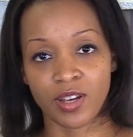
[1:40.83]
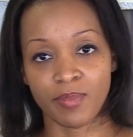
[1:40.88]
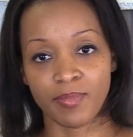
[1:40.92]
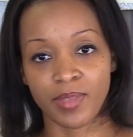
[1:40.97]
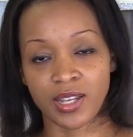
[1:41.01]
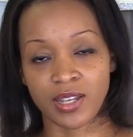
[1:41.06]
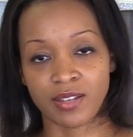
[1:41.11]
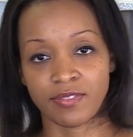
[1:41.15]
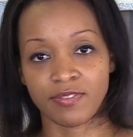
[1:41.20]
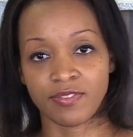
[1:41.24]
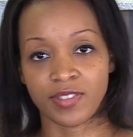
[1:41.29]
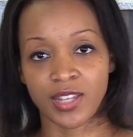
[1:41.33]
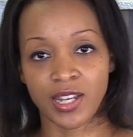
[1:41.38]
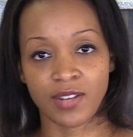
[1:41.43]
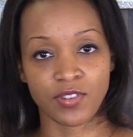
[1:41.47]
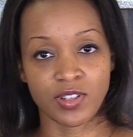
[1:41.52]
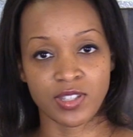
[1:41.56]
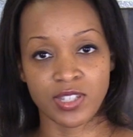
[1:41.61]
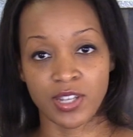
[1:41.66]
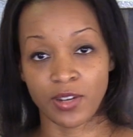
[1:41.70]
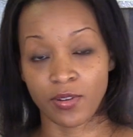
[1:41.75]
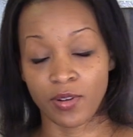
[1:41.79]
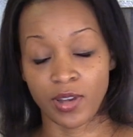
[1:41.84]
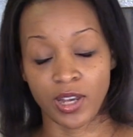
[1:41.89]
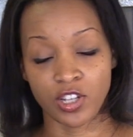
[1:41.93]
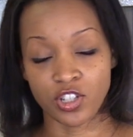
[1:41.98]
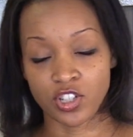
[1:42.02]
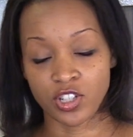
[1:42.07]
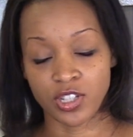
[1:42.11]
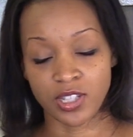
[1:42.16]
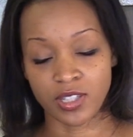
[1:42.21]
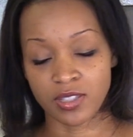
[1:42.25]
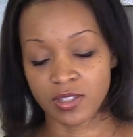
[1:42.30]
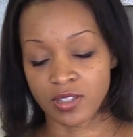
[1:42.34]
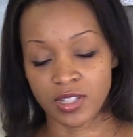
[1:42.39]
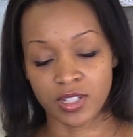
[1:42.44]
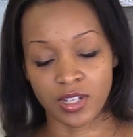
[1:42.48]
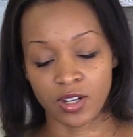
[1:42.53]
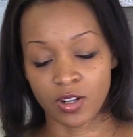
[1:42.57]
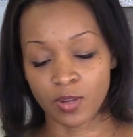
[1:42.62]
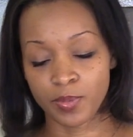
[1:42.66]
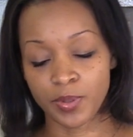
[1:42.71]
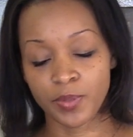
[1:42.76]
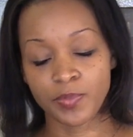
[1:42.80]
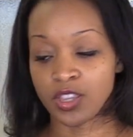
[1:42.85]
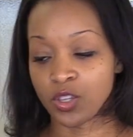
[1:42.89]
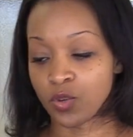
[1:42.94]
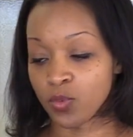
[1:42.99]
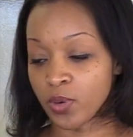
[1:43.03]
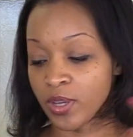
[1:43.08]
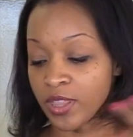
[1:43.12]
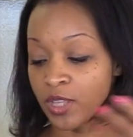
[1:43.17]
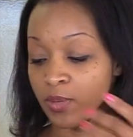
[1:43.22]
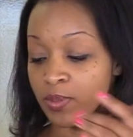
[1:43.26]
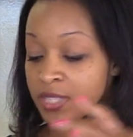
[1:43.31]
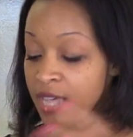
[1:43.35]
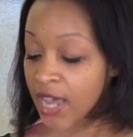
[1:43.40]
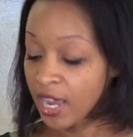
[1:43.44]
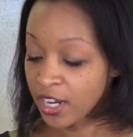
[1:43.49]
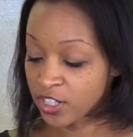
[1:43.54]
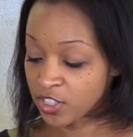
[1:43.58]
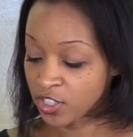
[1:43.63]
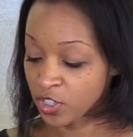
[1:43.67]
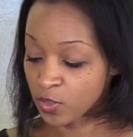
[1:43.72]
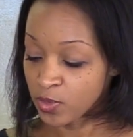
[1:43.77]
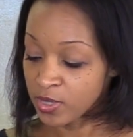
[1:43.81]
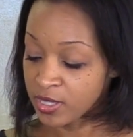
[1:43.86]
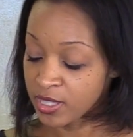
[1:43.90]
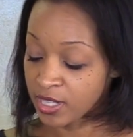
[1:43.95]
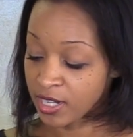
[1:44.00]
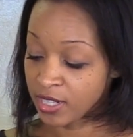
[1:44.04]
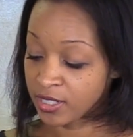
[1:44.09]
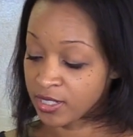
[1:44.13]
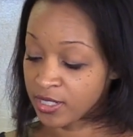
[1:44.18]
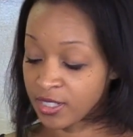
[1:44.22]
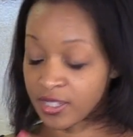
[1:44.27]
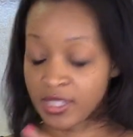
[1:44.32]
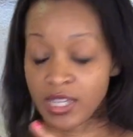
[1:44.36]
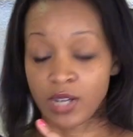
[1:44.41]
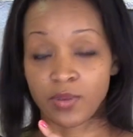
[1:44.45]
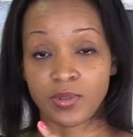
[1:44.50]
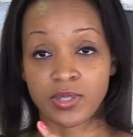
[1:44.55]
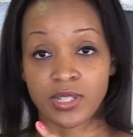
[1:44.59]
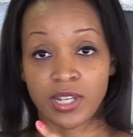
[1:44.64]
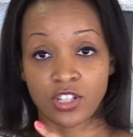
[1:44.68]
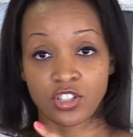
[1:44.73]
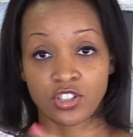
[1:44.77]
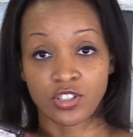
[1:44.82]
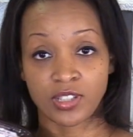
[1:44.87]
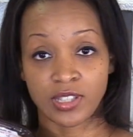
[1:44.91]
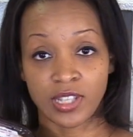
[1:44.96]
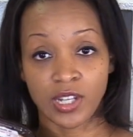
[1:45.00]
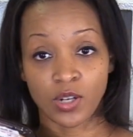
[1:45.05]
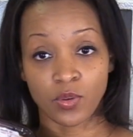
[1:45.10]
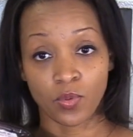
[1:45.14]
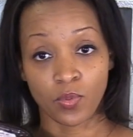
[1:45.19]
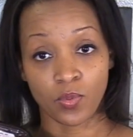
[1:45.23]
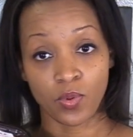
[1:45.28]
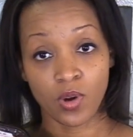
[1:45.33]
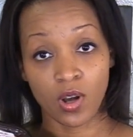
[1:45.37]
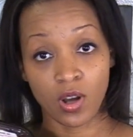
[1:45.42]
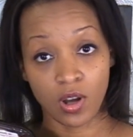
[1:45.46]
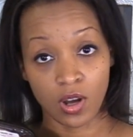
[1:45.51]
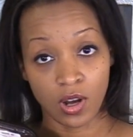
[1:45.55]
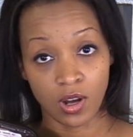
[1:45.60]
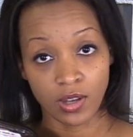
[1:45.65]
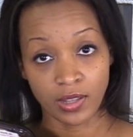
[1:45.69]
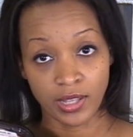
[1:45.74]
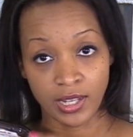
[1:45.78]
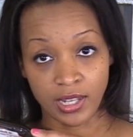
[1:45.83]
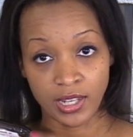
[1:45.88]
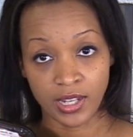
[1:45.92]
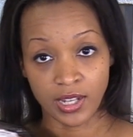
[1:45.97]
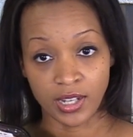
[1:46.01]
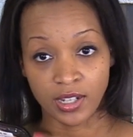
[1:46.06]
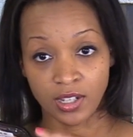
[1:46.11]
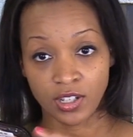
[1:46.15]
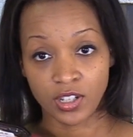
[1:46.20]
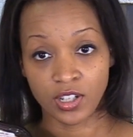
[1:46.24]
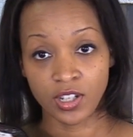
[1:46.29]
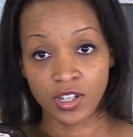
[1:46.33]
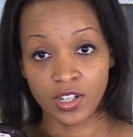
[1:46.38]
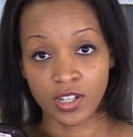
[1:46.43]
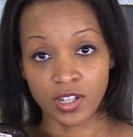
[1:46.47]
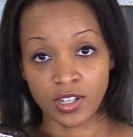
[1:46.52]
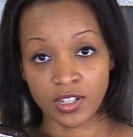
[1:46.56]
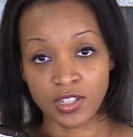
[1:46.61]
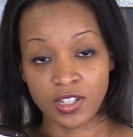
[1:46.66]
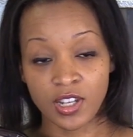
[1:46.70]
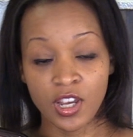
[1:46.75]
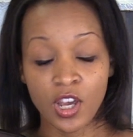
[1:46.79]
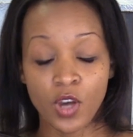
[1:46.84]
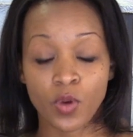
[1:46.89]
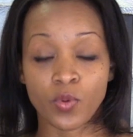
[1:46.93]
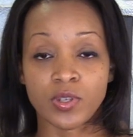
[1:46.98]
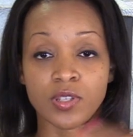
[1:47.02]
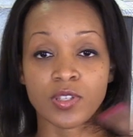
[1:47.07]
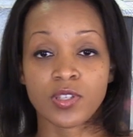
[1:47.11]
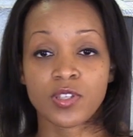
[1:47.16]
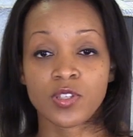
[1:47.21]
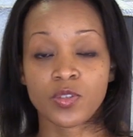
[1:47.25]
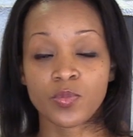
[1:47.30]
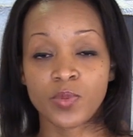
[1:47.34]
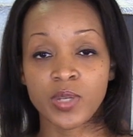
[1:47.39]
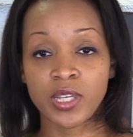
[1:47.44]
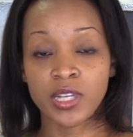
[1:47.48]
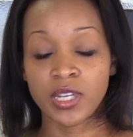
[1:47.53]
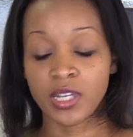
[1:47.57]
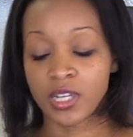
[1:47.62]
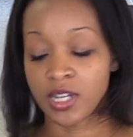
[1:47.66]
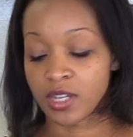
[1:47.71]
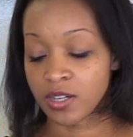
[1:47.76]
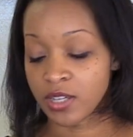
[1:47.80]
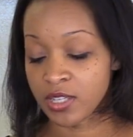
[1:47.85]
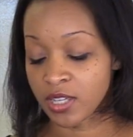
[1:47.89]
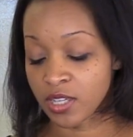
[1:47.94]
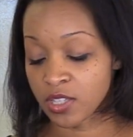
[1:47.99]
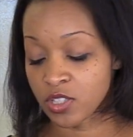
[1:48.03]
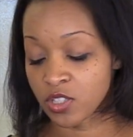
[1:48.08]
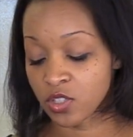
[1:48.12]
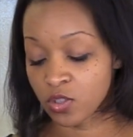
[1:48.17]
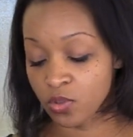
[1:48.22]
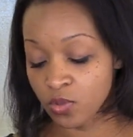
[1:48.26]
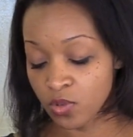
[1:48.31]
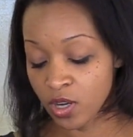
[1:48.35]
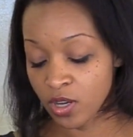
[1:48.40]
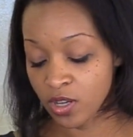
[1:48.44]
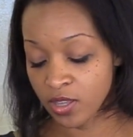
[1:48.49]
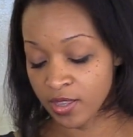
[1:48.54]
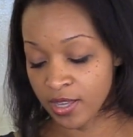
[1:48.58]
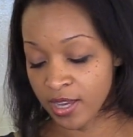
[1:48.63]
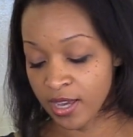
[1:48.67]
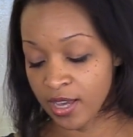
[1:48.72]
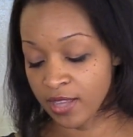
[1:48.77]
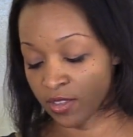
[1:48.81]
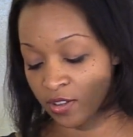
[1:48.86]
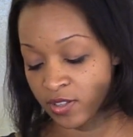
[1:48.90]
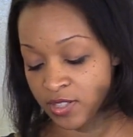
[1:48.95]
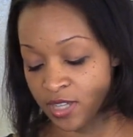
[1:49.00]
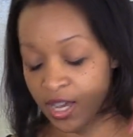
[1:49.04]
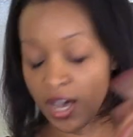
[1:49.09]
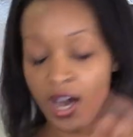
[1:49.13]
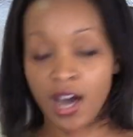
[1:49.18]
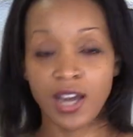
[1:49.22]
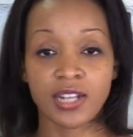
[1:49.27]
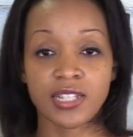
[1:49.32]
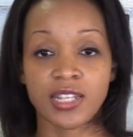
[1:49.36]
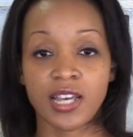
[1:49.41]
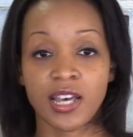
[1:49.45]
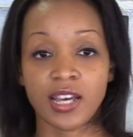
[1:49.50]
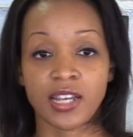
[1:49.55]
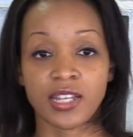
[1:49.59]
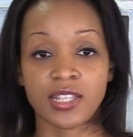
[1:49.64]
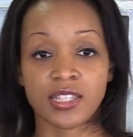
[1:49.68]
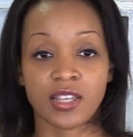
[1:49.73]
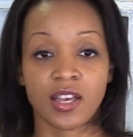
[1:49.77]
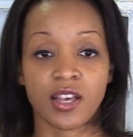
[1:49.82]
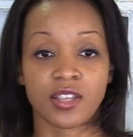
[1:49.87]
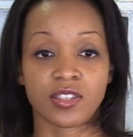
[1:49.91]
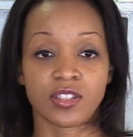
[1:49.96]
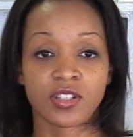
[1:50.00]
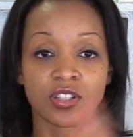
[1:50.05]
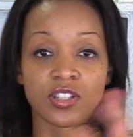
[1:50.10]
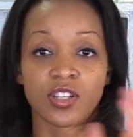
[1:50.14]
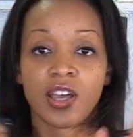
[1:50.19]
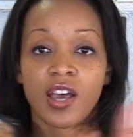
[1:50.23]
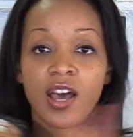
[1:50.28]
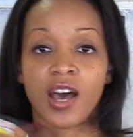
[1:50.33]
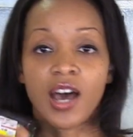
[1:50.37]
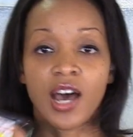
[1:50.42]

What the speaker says: I'm like a flavor segregationist. It's terrible. And the one that was actually the one that I needed, that was actually raw, uncooked, was sweet. And I was like, screw all that. There's a hot Italian sausage.